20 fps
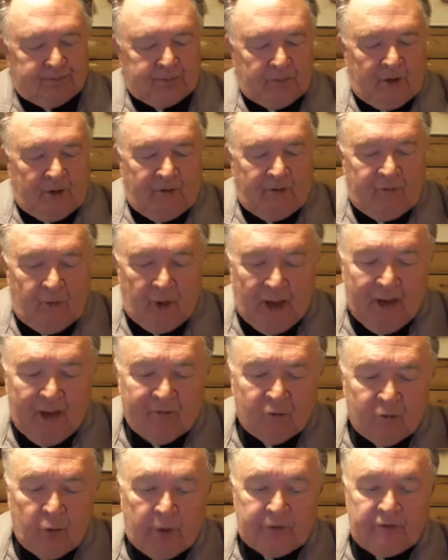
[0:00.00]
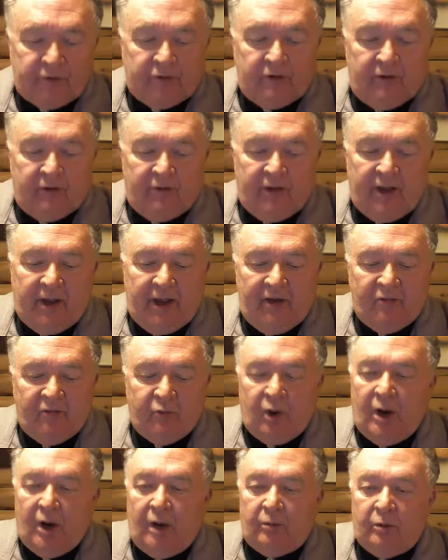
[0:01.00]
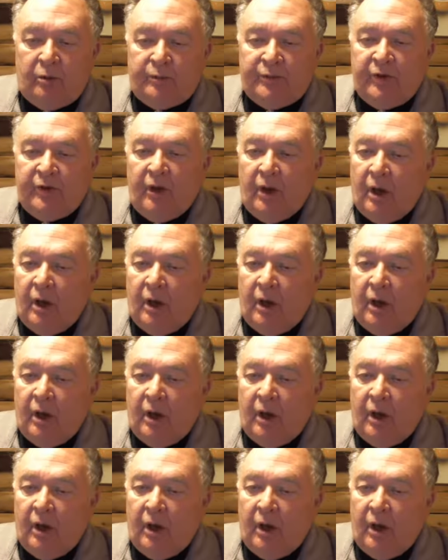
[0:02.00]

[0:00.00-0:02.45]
If you have questions, if you have problems,